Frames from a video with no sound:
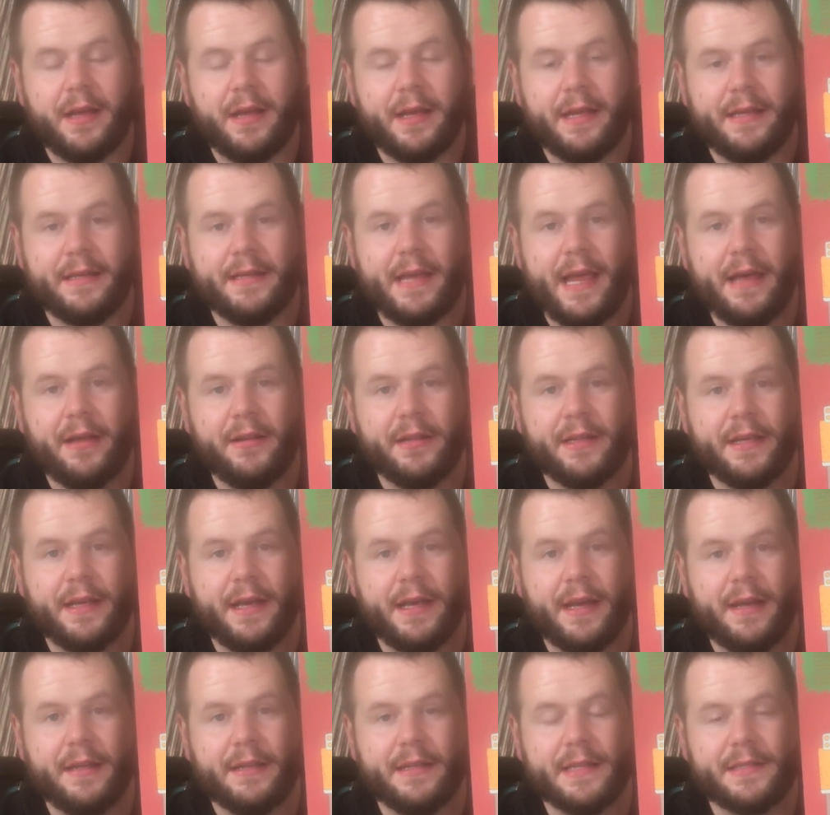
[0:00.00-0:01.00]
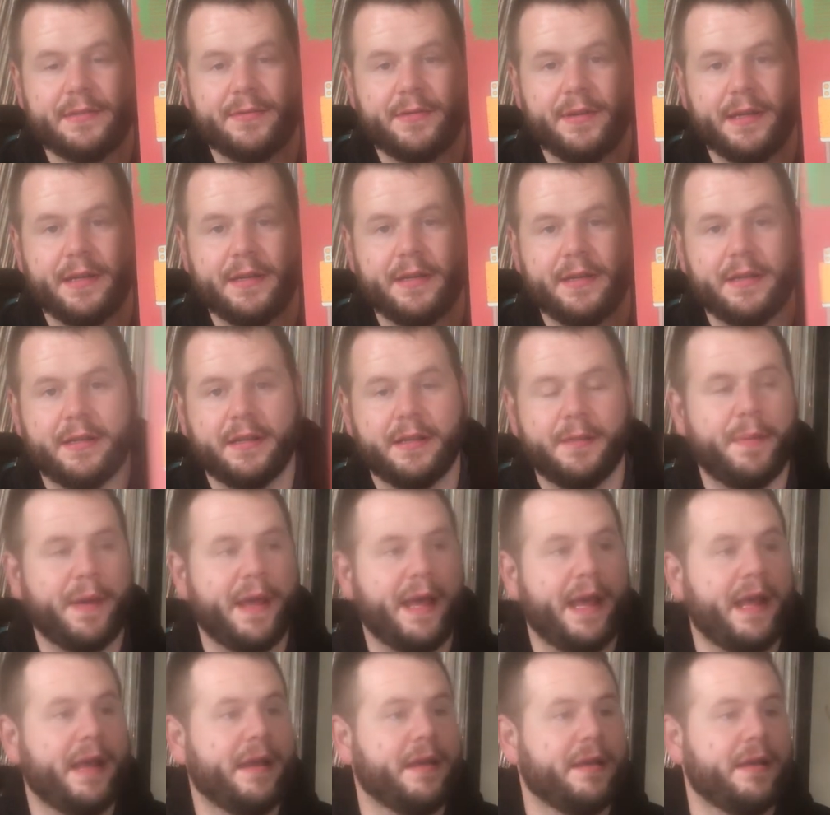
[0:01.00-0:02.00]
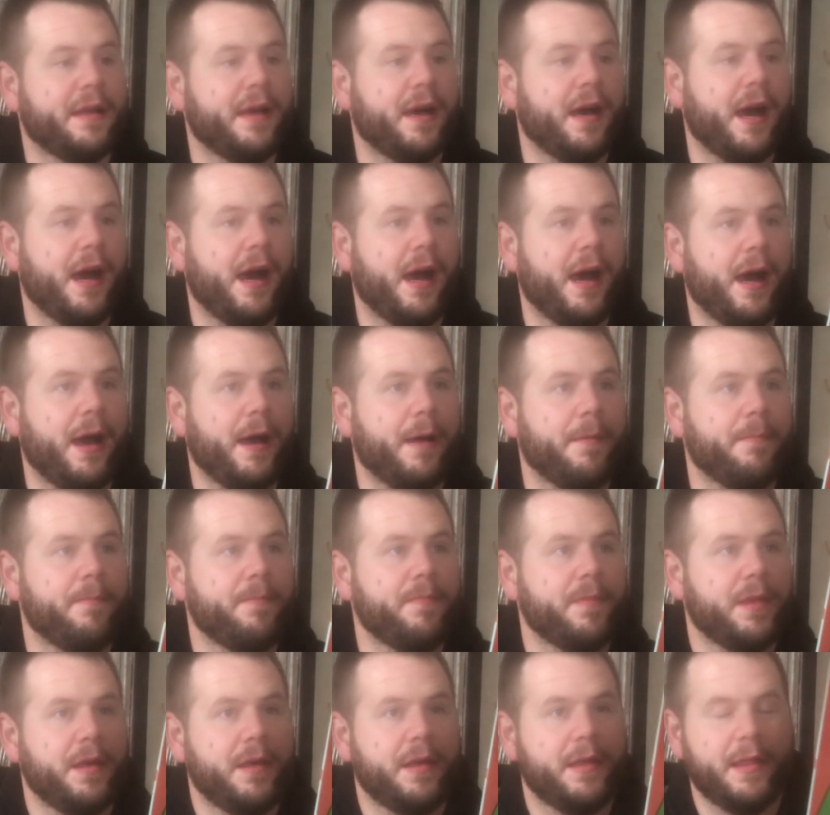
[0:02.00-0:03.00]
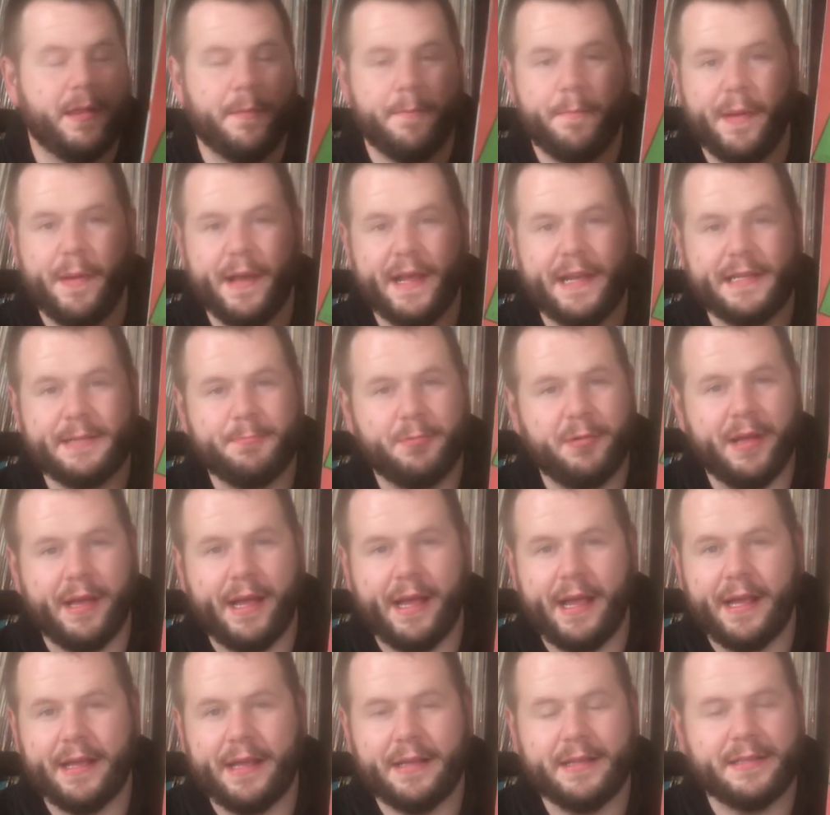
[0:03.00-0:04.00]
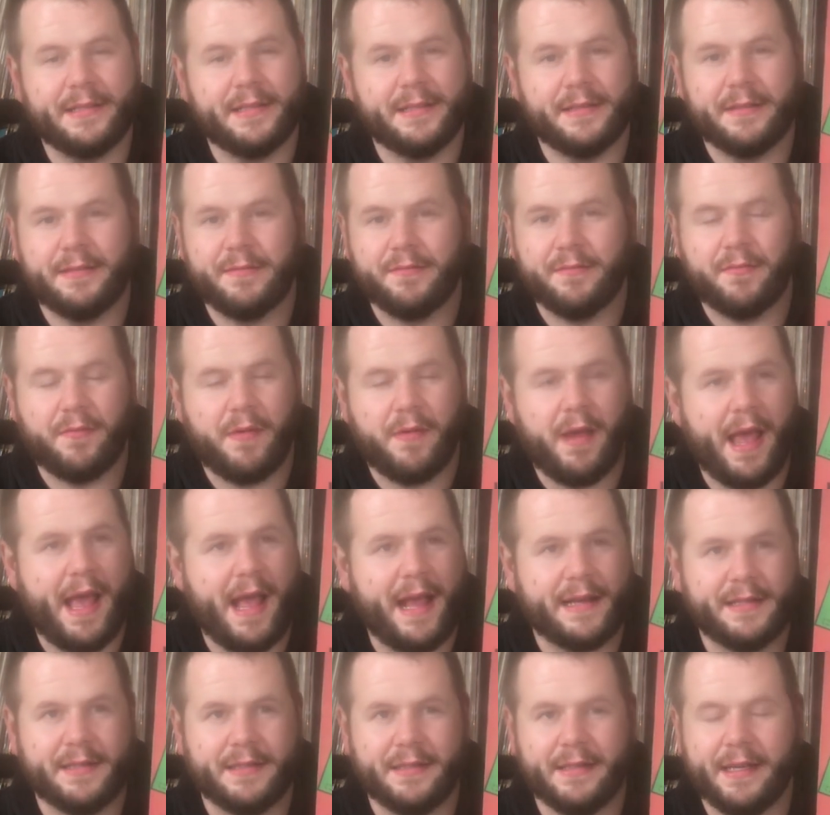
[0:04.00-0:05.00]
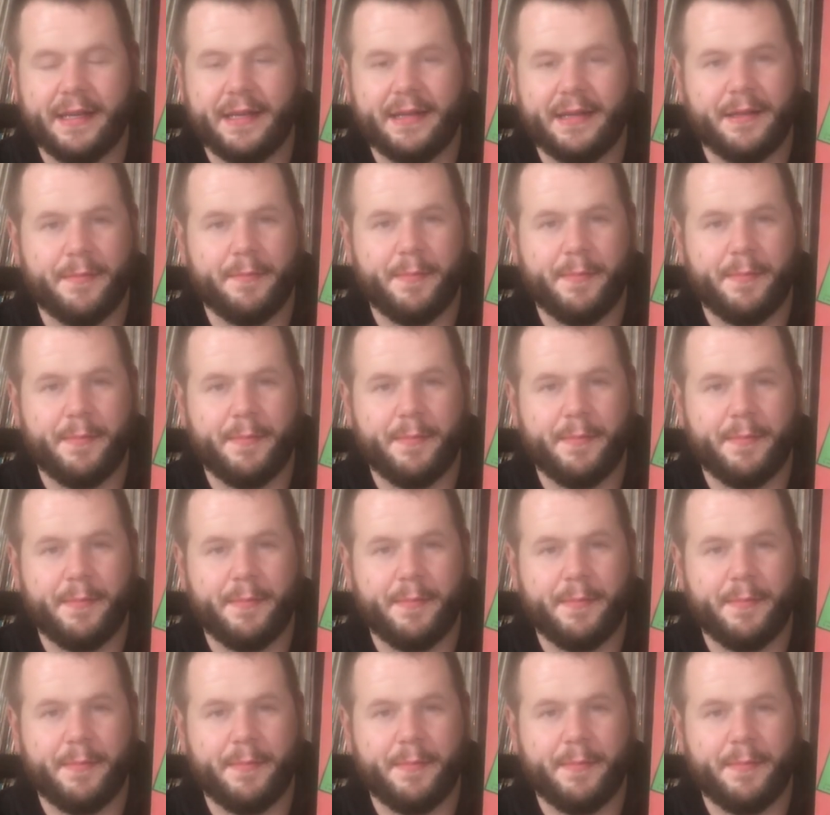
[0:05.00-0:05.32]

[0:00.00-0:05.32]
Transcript: He nailed it on this one. The band, the bass playing's excellent.